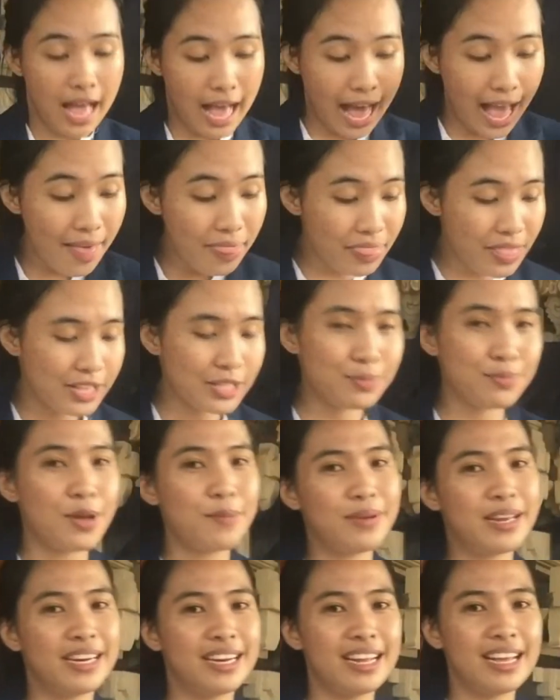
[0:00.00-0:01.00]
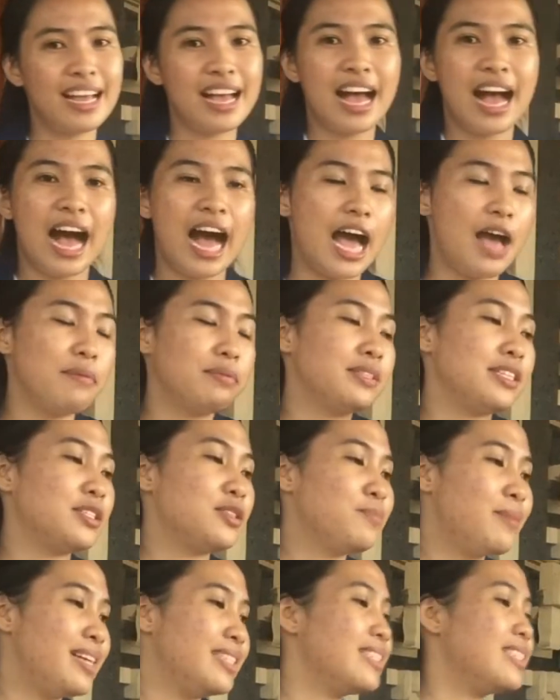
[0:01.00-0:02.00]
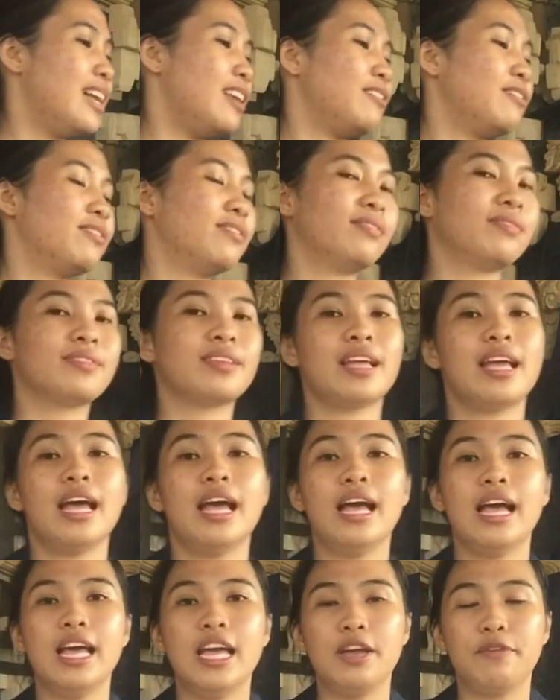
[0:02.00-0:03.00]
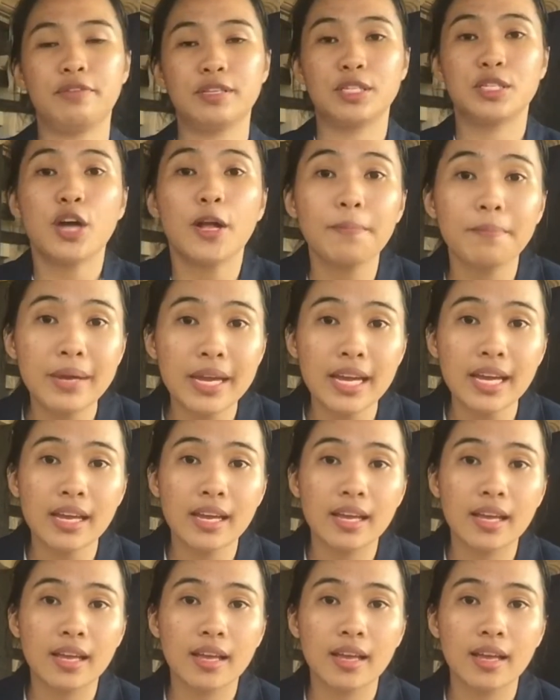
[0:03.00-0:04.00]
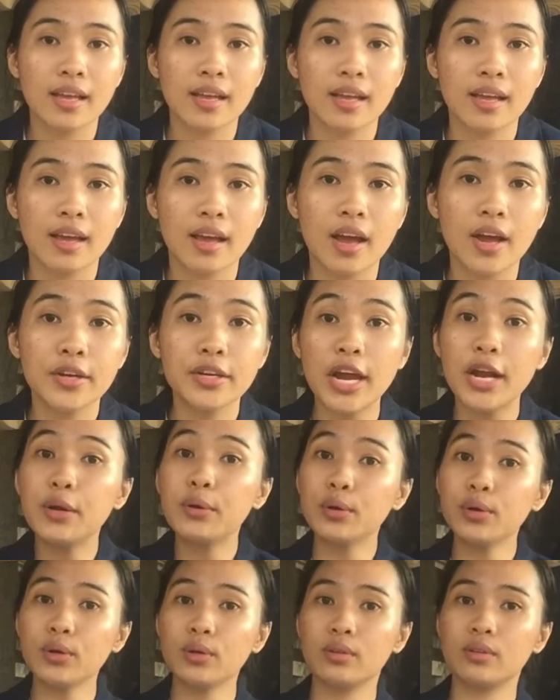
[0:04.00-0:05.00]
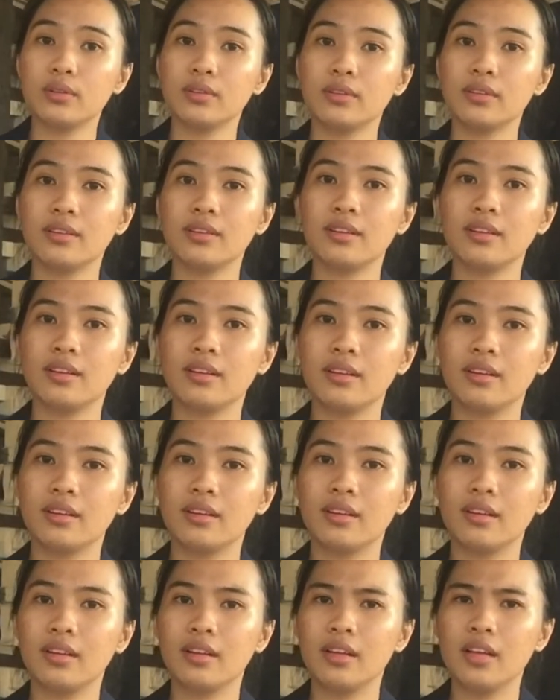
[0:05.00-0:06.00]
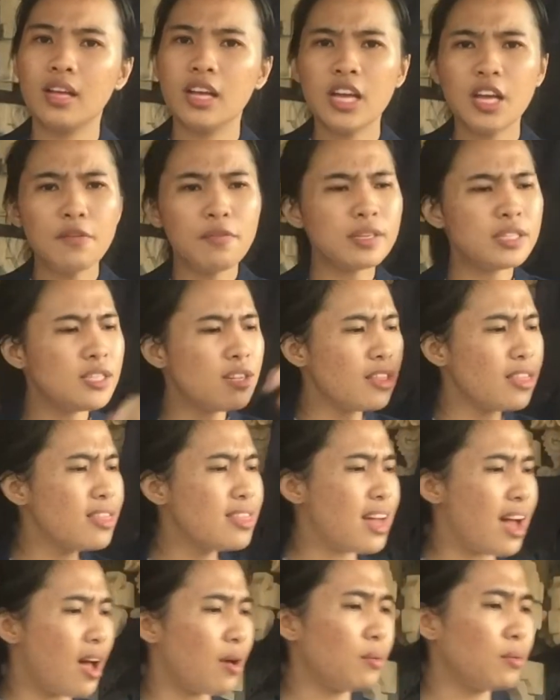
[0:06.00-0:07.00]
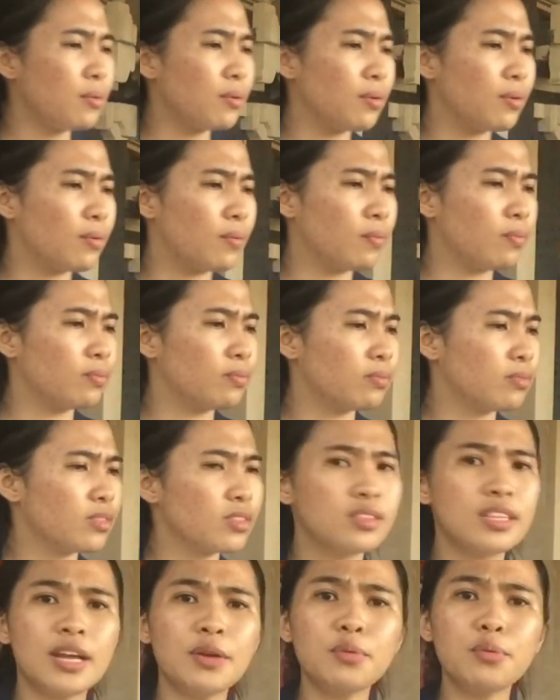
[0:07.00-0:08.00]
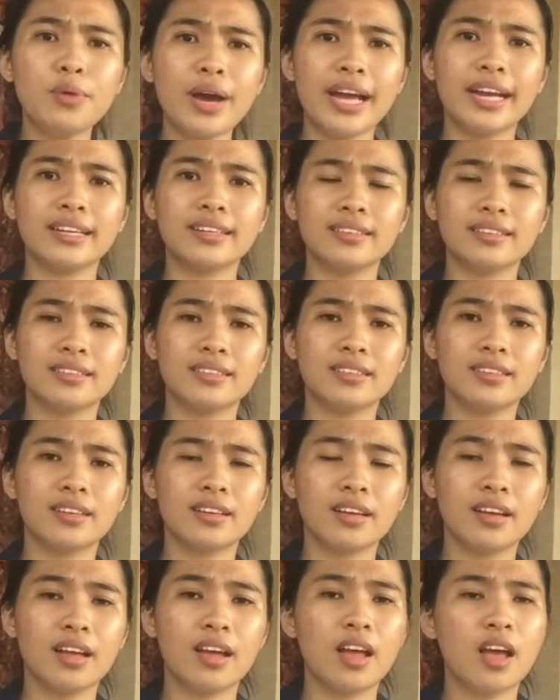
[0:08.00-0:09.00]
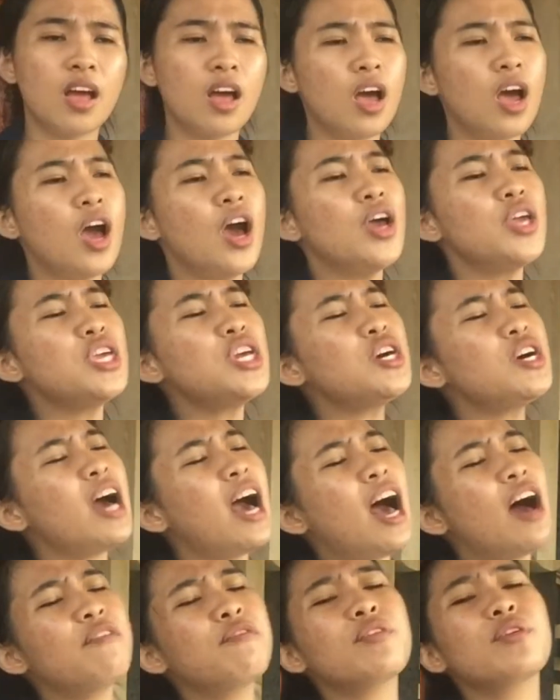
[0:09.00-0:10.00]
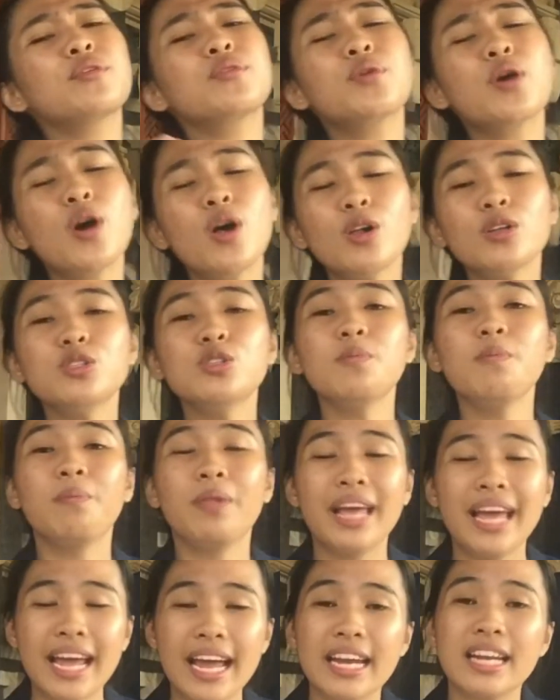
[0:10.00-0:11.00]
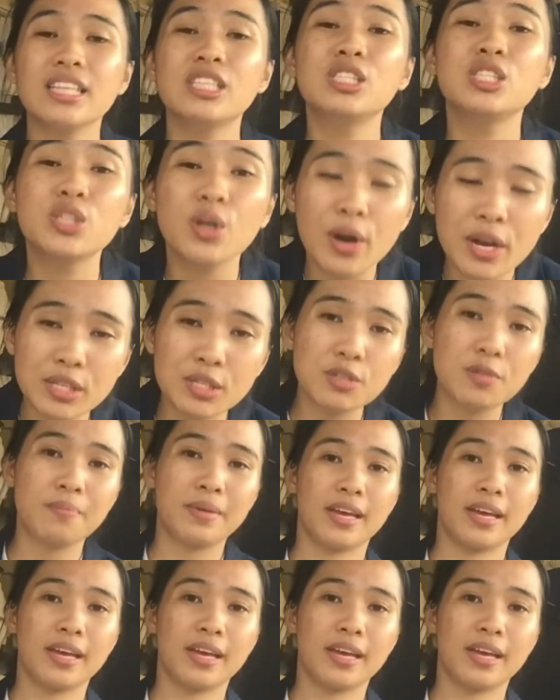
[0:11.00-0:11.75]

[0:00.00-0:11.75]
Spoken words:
At this moment, I have said to myself, if it's not me, then who? If it's not now, then when? You have a role to play and a choice to